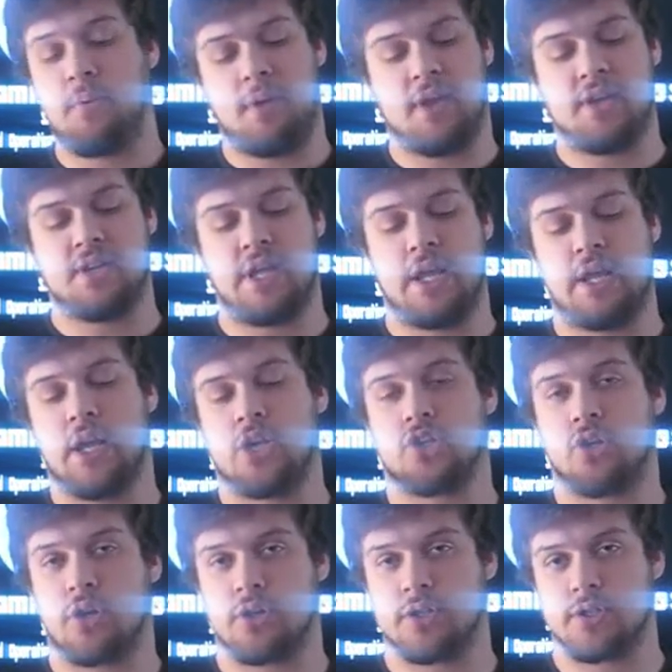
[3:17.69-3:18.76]
we had to detonate
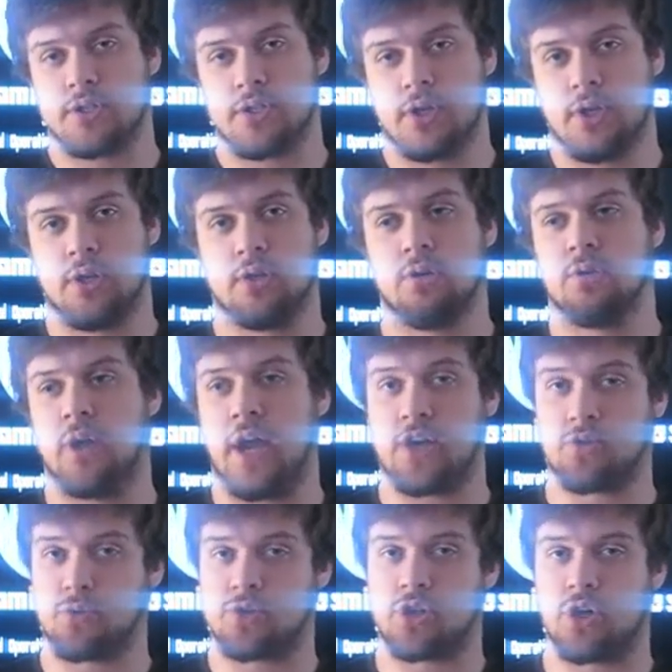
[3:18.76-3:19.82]
charges,
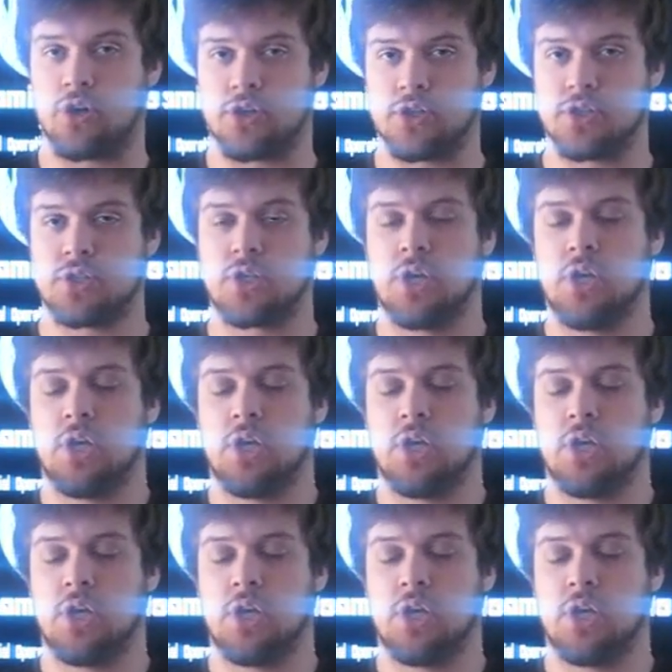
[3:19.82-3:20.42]
actual charges.